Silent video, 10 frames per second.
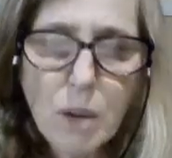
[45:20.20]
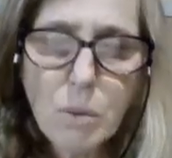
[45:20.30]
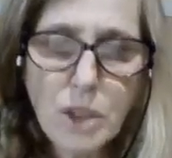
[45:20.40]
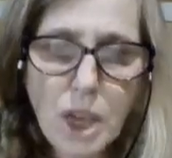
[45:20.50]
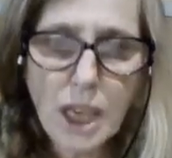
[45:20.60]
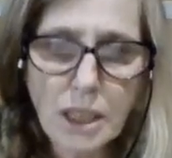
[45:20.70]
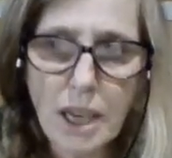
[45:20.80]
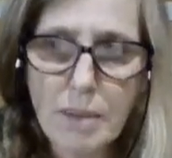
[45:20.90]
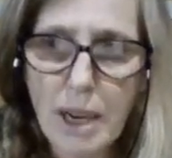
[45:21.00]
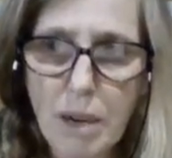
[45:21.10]
we talk a
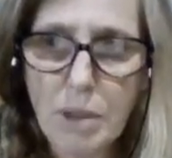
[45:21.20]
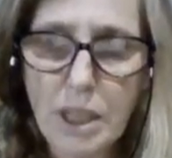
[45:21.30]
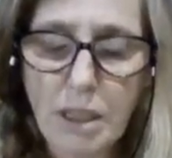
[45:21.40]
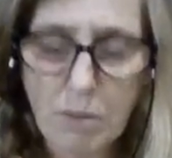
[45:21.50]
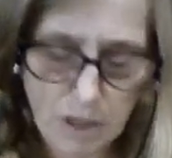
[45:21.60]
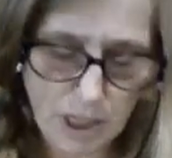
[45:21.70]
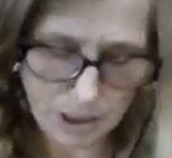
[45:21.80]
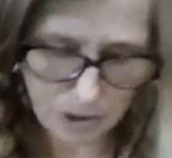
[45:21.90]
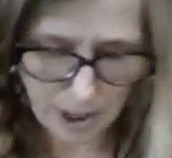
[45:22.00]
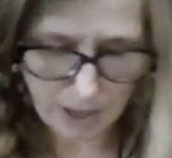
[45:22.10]
lot about,
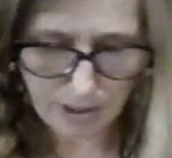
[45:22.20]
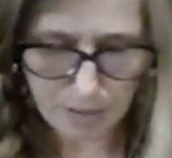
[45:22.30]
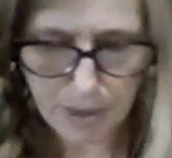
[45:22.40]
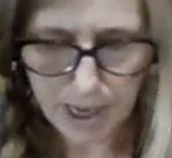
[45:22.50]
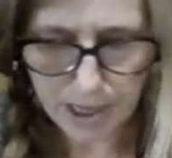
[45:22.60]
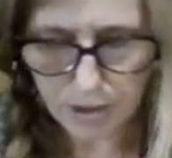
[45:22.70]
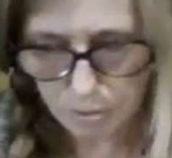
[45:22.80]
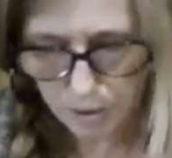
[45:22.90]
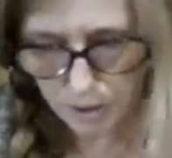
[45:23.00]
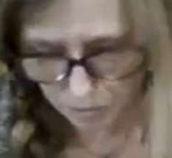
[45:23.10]
in Creative Companions,
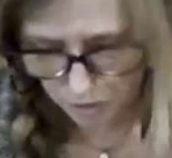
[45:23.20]
we use